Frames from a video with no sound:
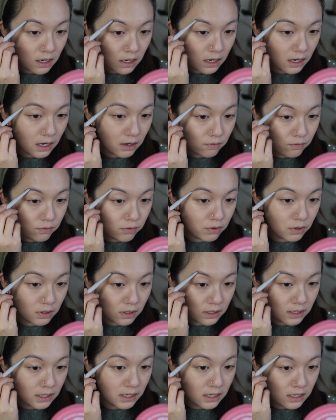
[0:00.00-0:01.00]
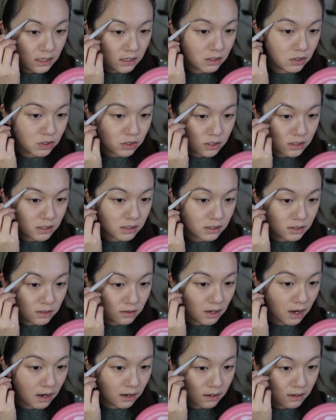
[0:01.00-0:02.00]
it really just
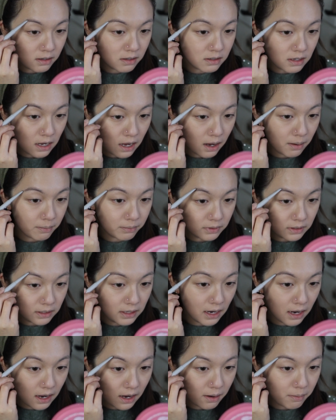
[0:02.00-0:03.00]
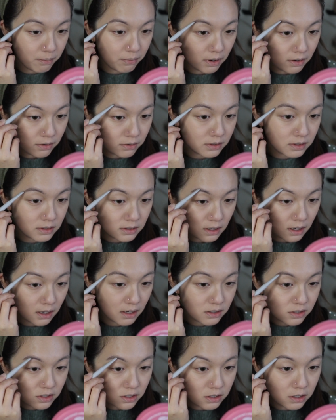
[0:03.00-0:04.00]
darkens up the eyebrows
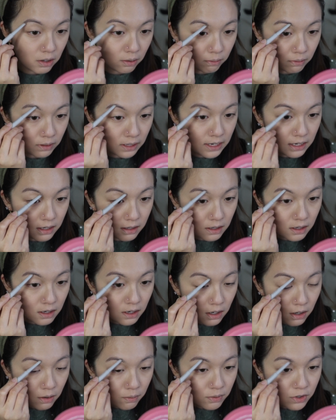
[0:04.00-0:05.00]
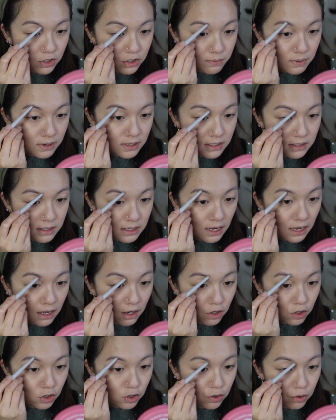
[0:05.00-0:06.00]
slowly, which means
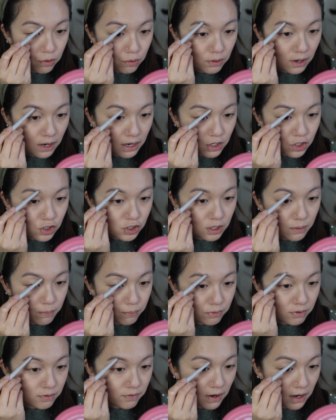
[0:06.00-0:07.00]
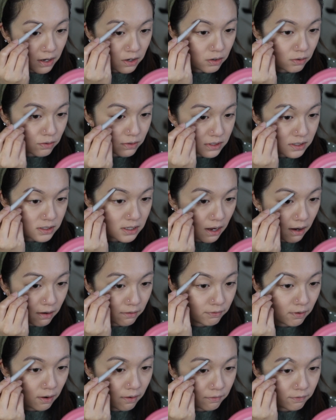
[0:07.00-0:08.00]
that you actually prevent
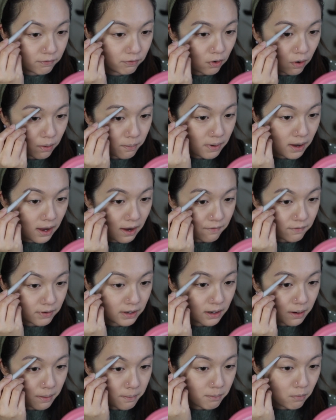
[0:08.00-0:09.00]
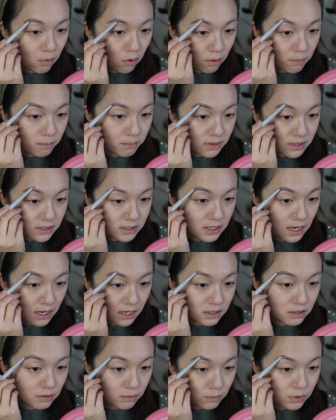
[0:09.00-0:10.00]
yourself from having more
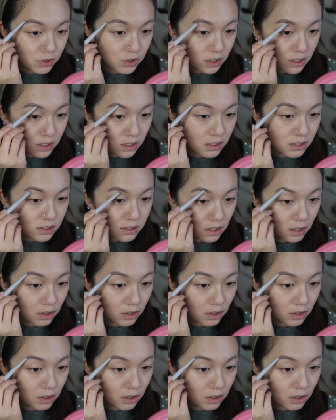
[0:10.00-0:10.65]
mistakes, which is